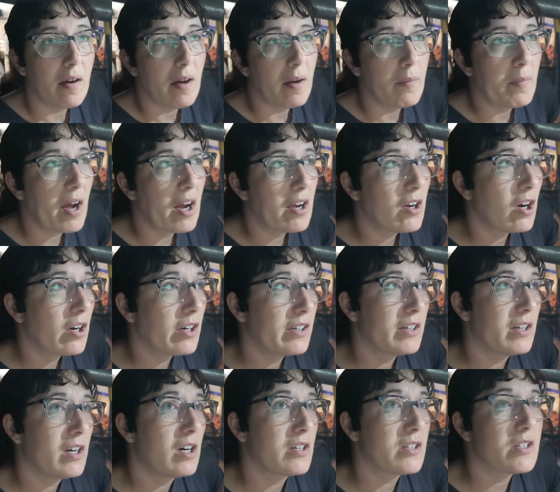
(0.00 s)
uh, my
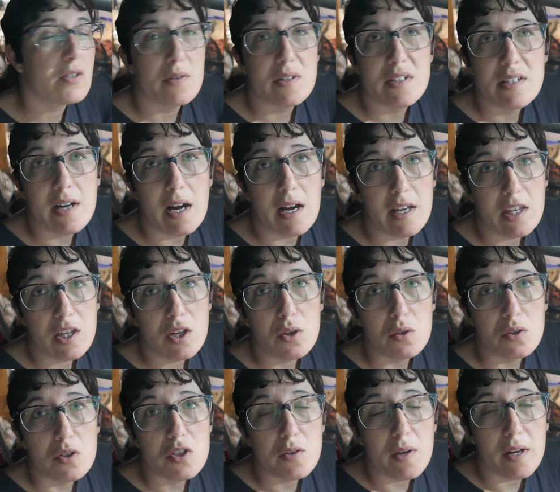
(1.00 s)
garden also is not
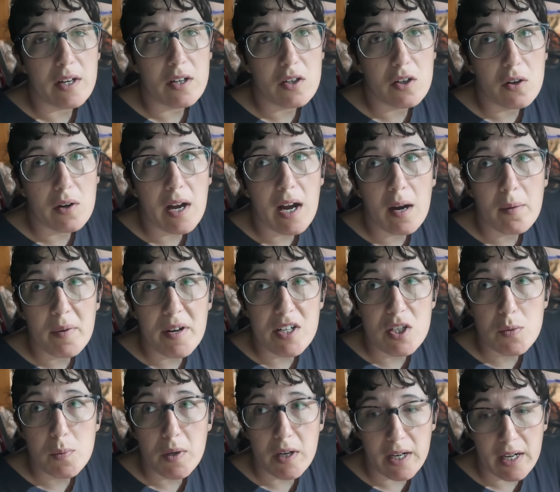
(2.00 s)
huge, so I don't know how
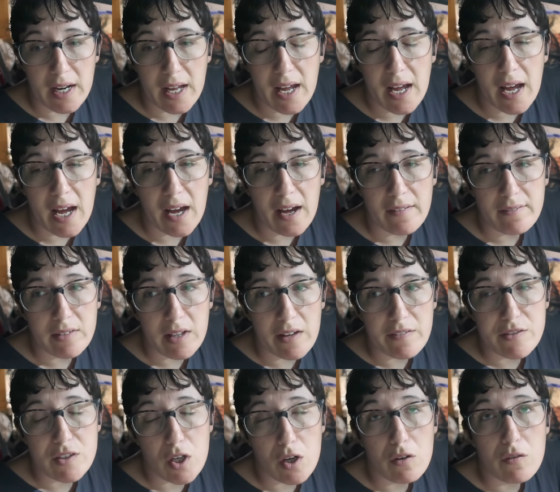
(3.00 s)
much we're gonna have left